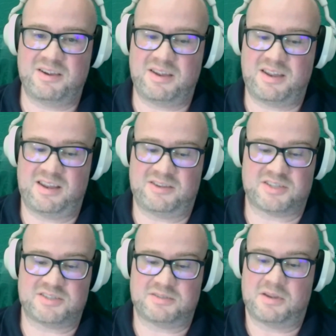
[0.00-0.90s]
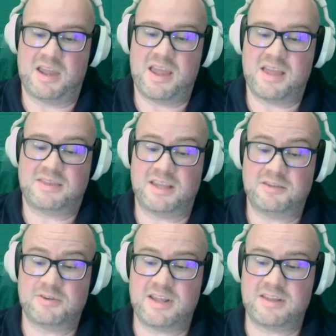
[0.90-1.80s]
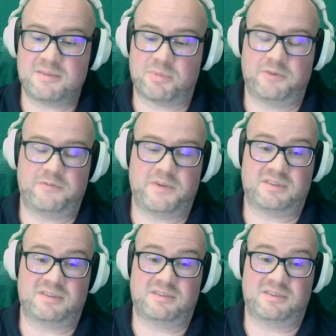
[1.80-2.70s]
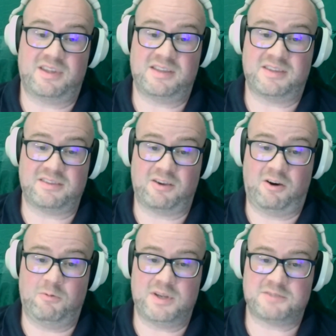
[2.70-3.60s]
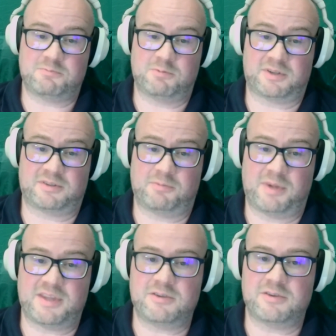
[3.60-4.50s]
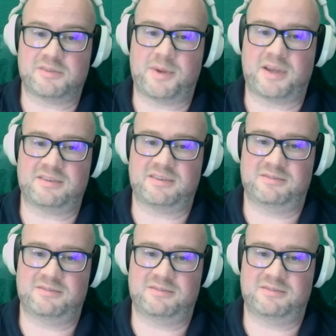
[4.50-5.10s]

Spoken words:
It's just the internet isn't perfect. It doesn't always work the way that you expect.